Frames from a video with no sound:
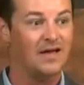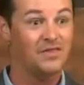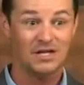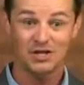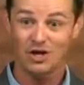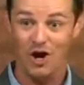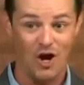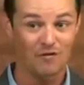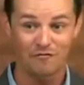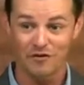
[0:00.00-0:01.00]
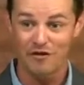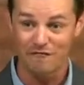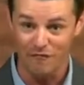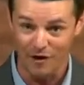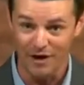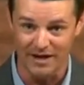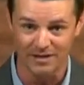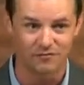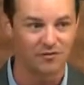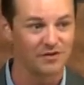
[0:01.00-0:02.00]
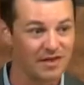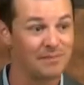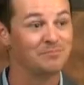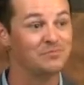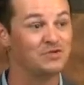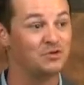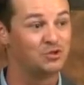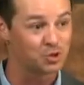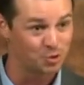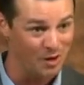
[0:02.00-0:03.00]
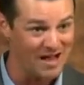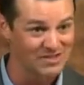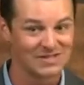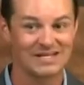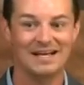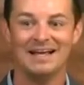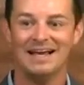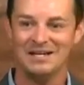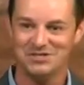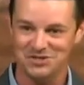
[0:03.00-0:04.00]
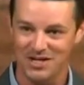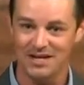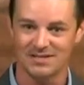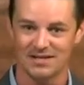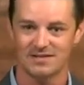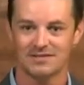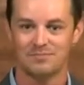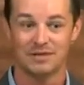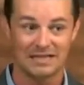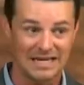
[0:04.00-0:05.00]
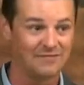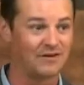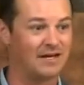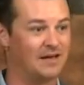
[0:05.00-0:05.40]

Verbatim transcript: and then call for the verdict for them to trust in Jesus, believe in